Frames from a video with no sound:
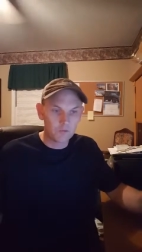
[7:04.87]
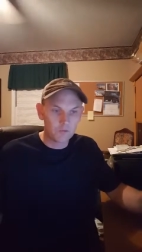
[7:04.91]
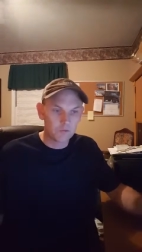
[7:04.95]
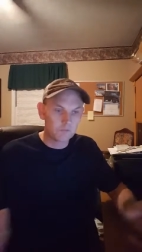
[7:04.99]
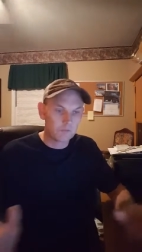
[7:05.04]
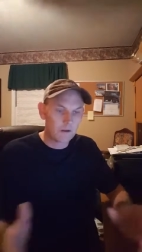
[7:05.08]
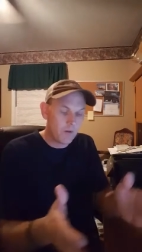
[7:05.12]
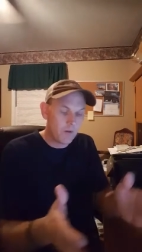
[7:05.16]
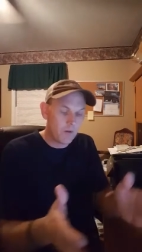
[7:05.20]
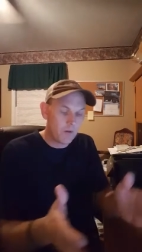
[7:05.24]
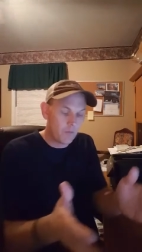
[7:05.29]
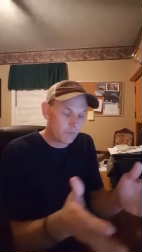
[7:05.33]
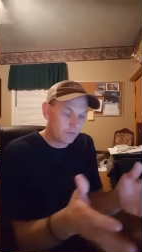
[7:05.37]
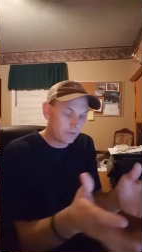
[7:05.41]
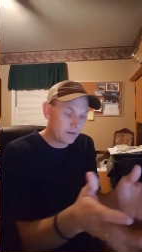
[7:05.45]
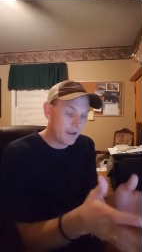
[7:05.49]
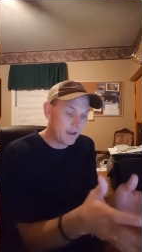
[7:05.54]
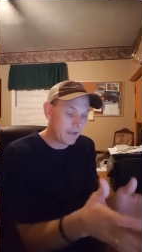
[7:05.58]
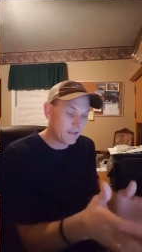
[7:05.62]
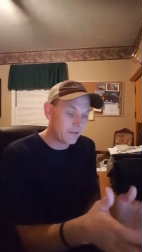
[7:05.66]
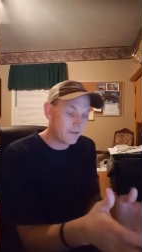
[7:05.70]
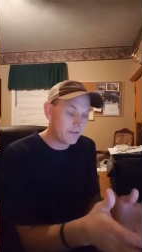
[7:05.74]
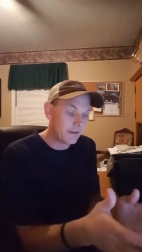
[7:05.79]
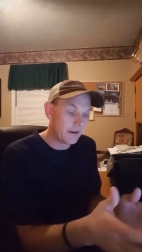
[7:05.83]

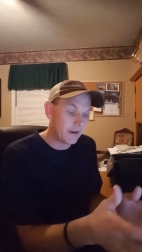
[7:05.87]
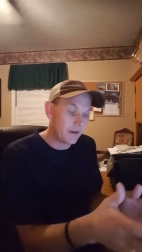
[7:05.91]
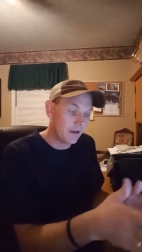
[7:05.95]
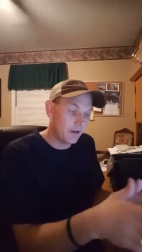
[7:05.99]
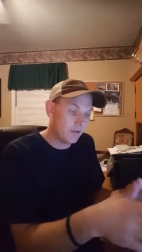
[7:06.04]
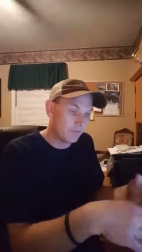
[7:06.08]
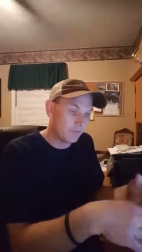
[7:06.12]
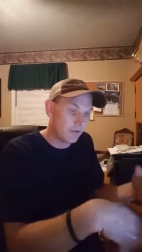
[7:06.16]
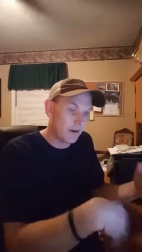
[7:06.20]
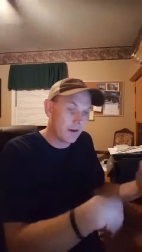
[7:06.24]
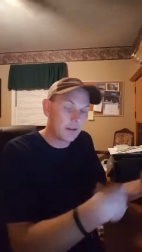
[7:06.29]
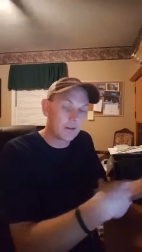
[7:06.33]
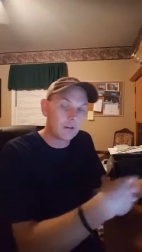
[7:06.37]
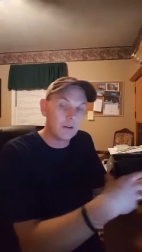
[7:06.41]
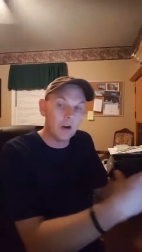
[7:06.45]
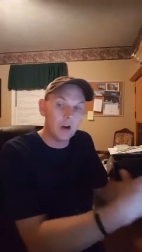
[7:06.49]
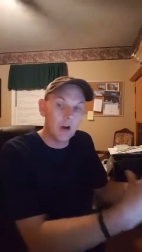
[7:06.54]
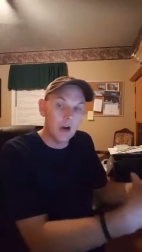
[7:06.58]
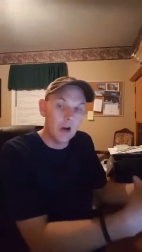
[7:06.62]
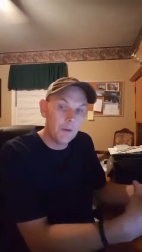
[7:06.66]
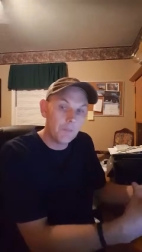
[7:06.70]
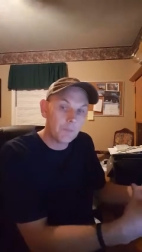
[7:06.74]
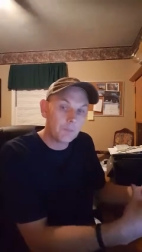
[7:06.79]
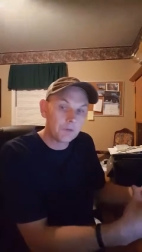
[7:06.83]
rather than a regular
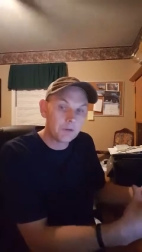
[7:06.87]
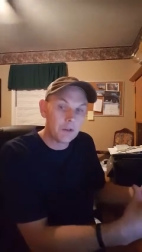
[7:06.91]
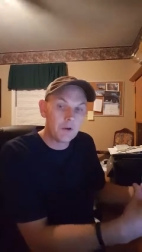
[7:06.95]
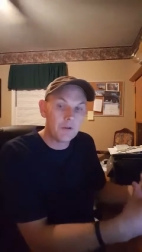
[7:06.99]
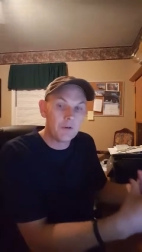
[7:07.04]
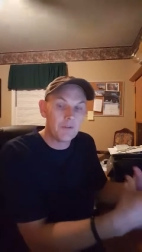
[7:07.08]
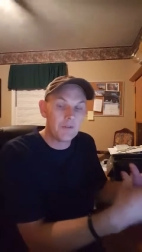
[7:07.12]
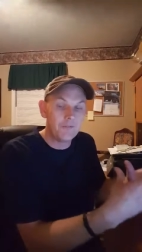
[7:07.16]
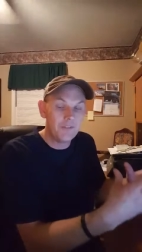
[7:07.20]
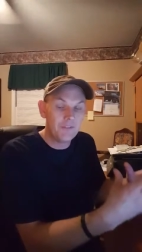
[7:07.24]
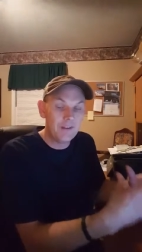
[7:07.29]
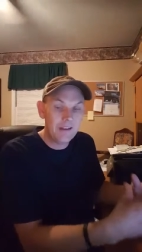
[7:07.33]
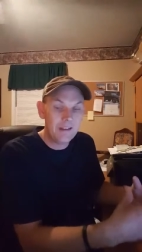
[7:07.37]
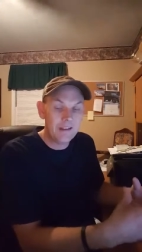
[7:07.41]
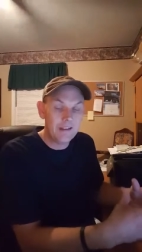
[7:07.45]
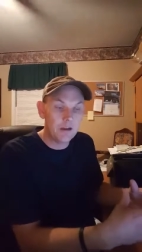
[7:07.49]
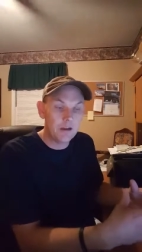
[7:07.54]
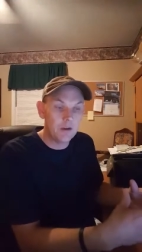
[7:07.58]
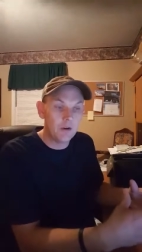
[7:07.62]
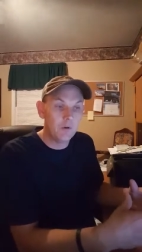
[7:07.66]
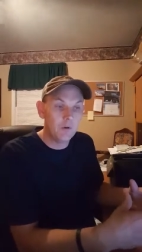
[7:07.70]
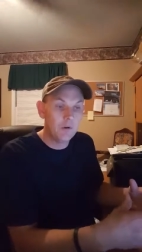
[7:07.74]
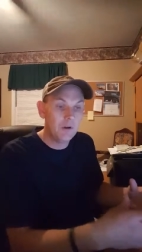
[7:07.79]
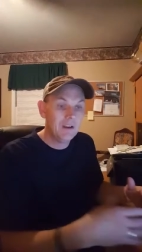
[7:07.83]
uploaded
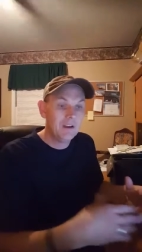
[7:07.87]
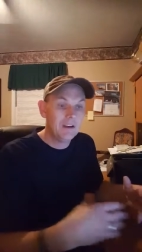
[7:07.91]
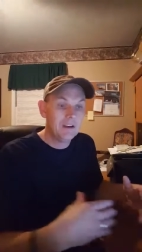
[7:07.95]
video